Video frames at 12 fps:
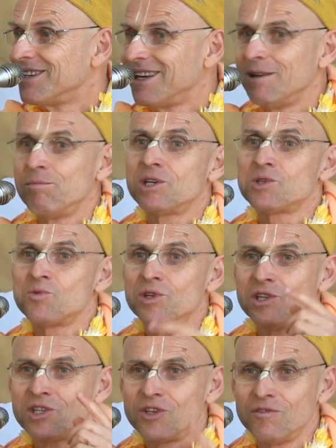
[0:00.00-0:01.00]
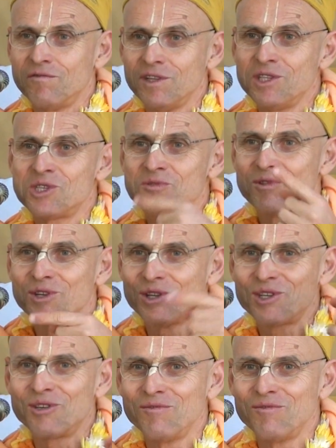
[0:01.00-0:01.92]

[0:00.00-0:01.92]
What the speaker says: And because we're not convinced, we're not